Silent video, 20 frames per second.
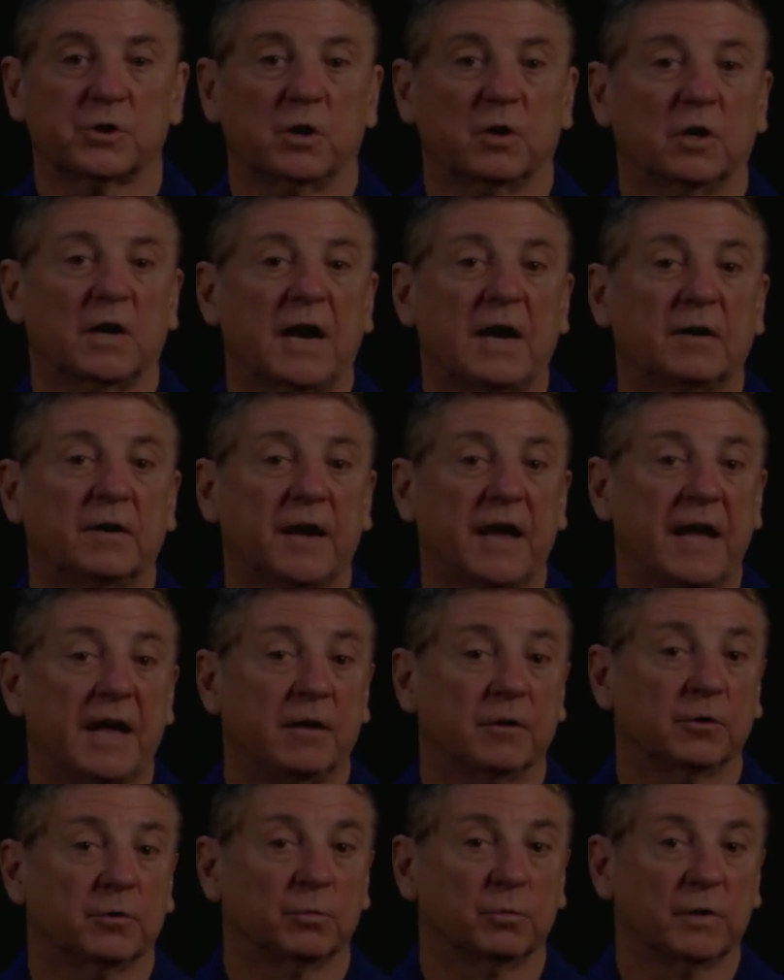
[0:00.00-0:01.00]
are how to
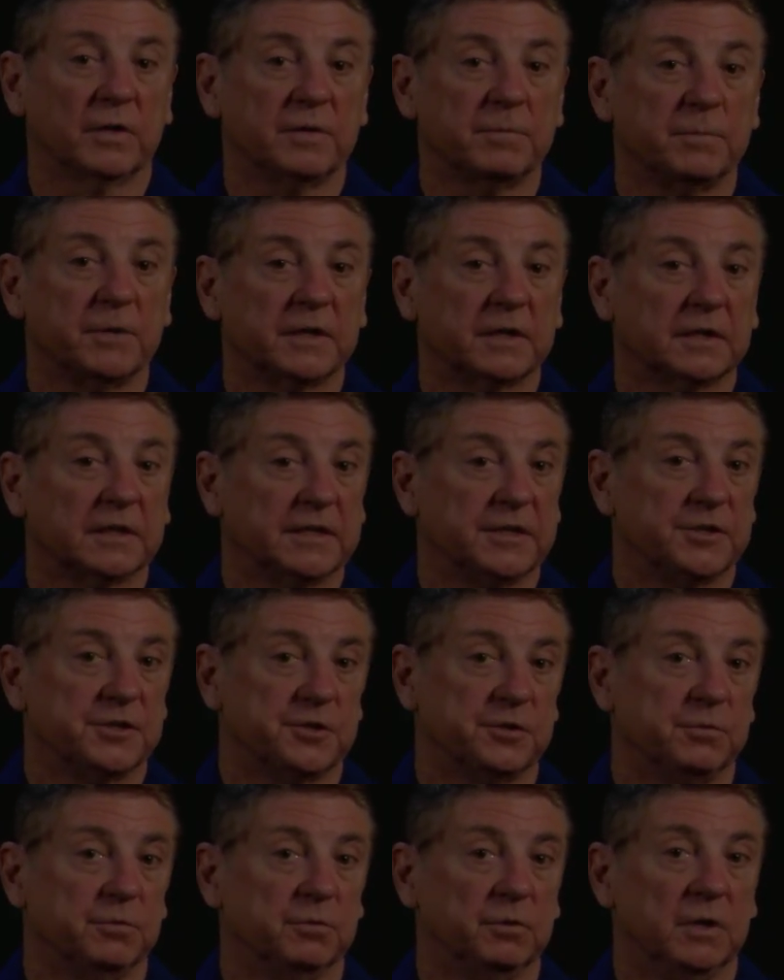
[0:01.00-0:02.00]
algorithmically
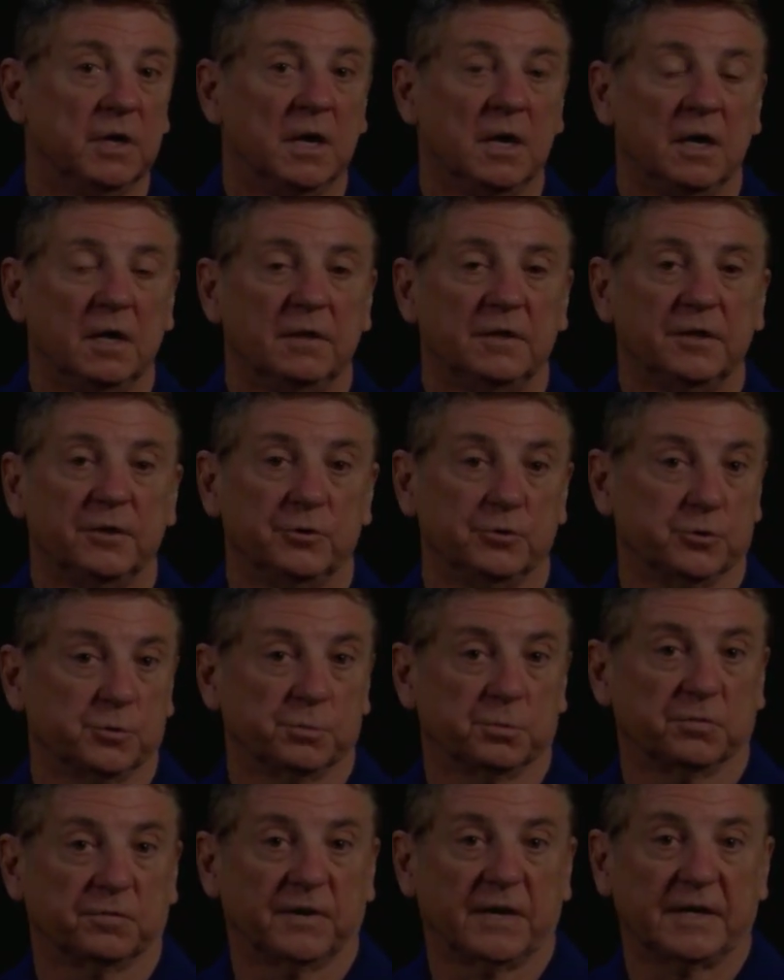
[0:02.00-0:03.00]
tune the
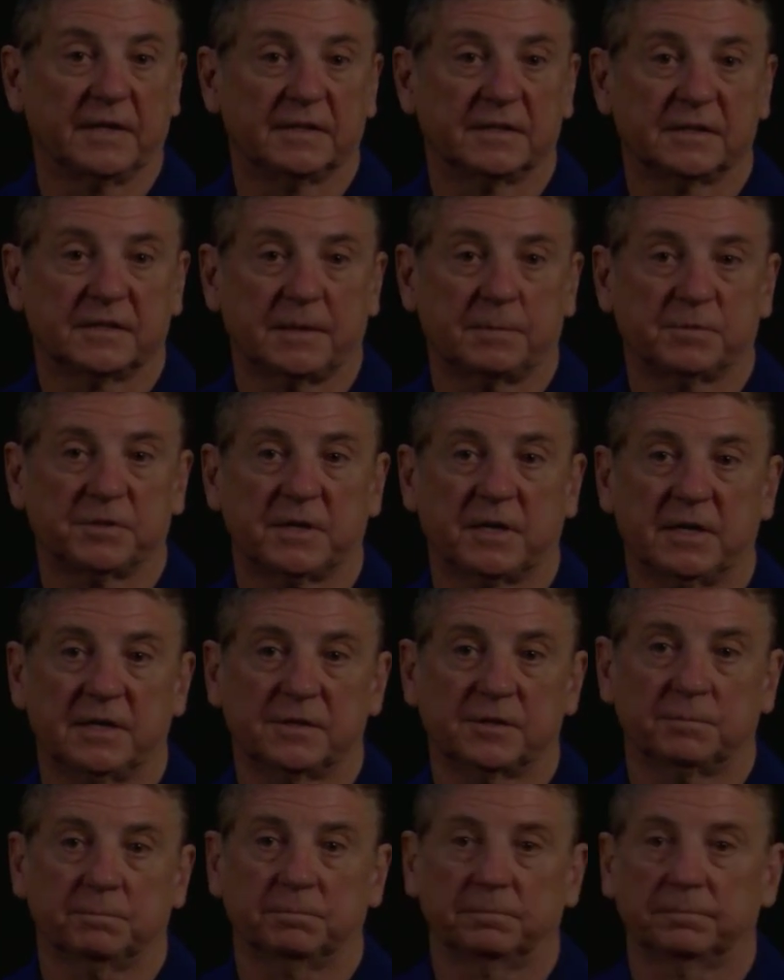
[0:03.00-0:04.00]
user-provided step
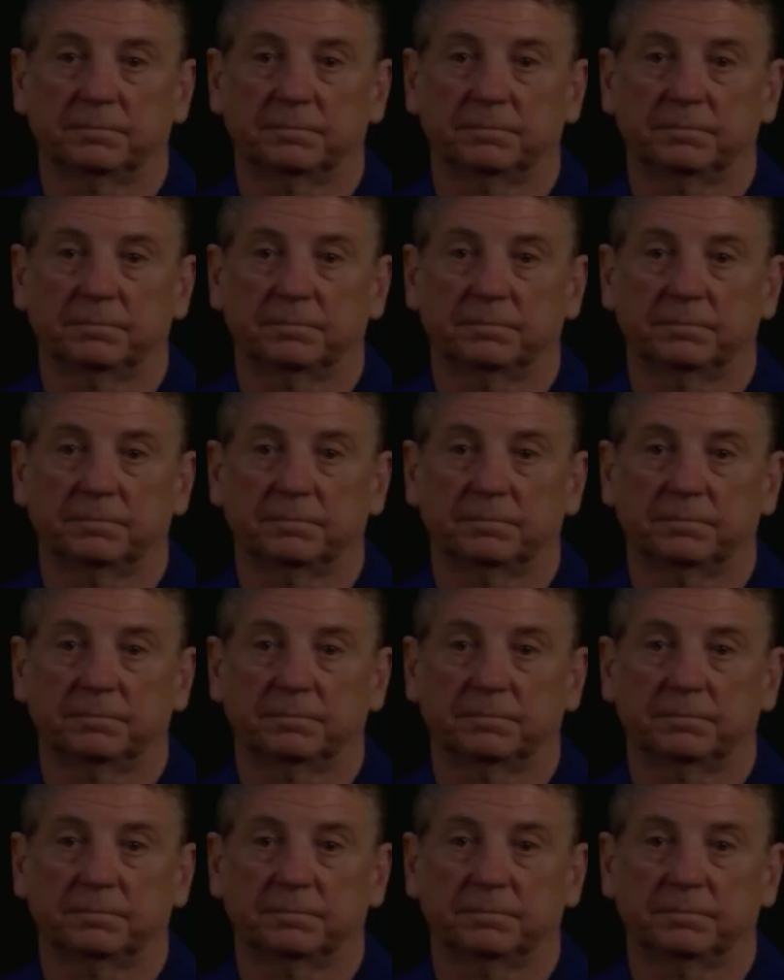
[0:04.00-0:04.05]
size.